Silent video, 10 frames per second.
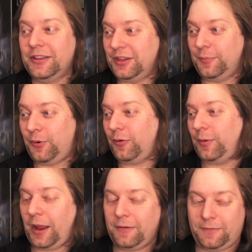to the point
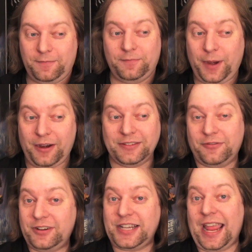where my parents
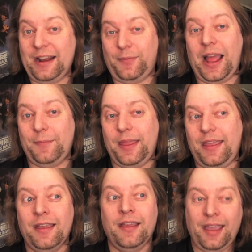eventually had to buy
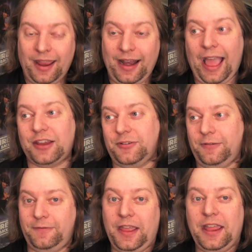me an
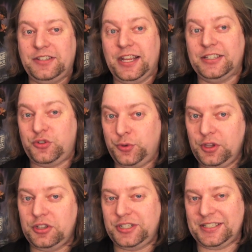actual VHS
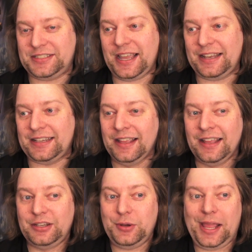trilogy set
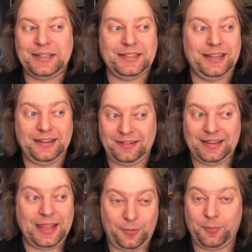to actually
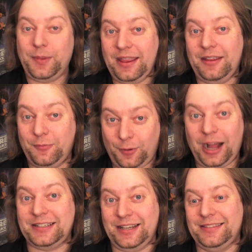keep me
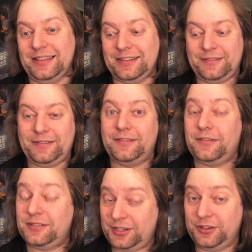watching this
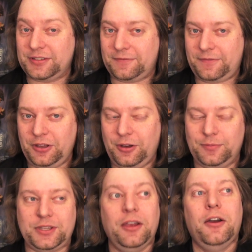series of
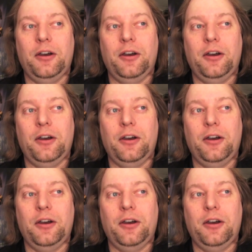films